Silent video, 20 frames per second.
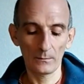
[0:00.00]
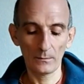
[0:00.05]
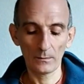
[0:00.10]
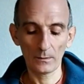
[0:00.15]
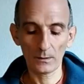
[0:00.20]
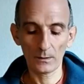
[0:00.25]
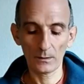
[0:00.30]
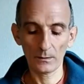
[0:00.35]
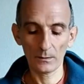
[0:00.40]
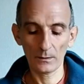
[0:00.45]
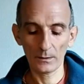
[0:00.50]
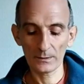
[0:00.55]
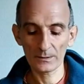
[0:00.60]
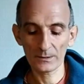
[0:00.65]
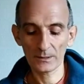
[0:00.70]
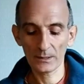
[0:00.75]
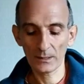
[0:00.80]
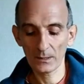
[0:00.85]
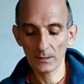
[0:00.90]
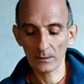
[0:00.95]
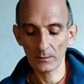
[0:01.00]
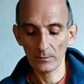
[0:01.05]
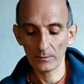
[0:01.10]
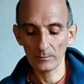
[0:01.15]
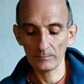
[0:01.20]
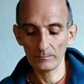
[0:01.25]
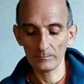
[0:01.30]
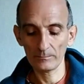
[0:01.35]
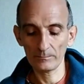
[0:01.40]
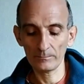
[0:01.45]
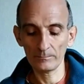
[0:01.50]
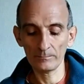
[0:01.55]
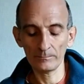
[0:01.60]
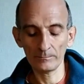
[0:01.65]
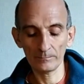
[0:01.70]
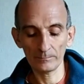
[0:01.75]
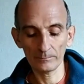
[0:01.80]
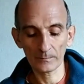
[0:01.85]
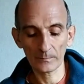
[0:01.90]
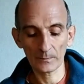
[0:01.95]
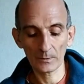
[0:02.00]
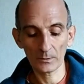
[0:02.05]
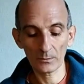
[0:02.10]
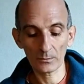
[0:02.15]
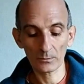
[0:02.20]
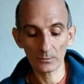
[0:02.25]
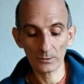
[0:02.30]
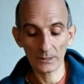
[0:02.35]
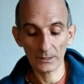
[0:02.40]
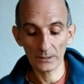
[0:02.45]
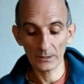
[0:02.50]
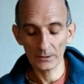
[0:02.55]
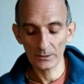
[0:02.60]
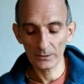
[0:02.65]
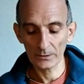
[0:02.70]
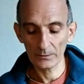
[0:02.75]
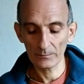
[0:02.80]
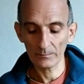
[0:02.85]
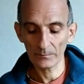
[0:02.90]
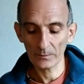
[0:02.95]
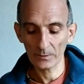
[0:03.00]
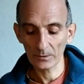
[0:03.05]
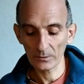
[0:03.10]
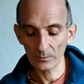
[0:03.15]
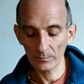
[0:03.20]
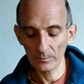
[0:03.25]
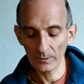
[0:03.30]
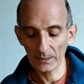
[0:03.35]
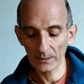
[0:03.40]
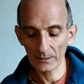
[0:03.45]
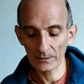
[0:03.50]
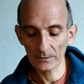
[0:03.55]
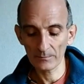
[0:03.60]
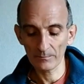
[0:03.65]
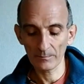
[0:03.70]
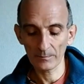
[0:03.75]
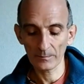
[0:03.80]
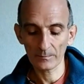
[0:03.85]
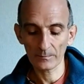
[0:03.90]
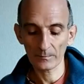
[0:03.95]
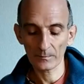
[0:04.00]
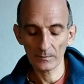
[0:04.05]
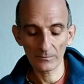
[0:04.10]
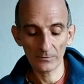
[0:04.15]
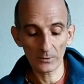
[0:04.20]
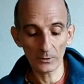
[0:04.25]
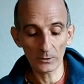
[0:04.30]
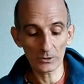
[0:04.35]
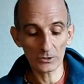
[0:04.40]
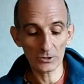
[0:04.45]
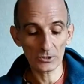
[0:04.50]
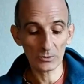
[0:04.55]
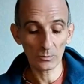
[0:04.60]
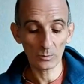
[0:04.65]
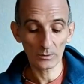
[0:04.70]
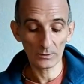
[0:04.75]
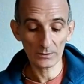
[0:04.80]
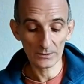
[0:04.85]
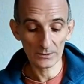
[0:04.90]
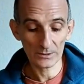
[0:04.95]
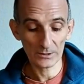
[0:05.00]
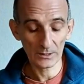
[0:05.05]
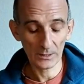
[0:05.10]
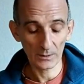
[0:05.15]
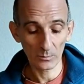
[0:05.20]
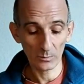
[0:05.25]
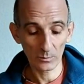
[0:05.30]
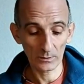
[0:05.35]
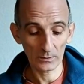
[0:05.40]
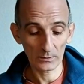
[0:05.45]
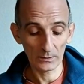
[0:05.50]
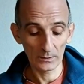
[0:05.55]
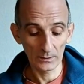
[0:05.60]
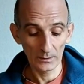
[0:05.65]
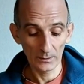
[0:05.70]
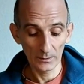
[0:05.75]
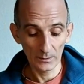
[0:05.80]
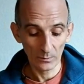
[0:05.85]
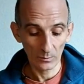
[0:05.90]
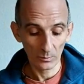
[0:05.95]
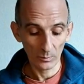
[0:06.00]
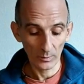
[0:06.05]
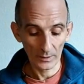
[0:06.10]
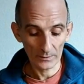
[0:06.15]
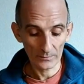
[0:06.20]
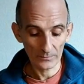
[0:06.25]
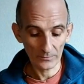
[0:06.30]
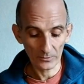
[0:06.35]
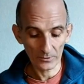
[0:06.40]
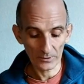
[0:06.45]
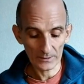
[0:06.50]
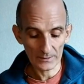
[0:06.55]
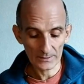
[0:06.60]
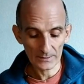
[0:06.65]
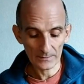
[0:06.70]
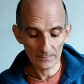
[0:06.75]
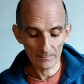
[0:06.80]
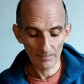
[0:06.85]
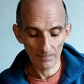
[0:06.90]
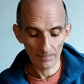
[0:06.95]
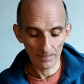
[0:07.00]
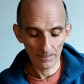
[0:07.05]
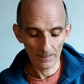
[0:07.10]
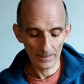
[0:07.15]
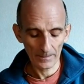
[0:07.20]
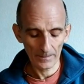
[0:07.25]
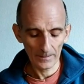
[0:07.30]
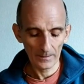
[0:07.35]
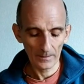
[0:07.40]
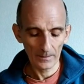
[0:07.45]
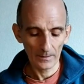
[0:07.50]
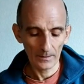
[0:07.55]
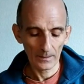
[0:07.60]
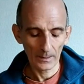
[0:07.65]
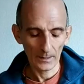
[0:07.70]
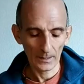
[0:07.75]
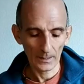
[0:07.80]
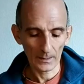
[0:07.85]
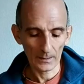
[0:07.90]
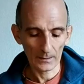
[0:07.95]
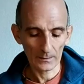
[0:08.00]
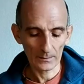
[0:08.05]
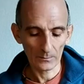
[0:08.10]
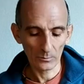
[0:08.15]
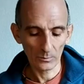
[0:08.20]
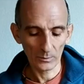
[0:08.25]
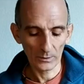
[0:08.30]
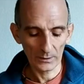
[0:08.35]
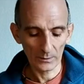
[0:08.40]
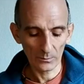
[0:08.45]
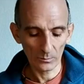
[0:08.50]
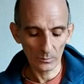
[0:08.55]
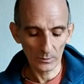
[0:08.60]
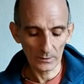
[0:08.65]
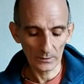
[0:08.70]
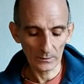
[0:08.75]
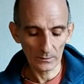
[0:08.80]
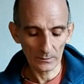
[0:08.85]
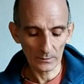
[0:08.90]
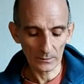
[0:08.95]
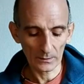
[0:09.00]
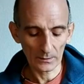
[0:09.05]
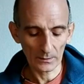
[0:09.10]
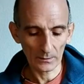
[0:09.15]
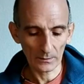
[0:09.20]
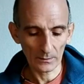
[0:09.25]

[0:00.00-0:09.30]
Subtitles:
Okay, let's take our girl here, her bed. The furniture will wait for us, and we will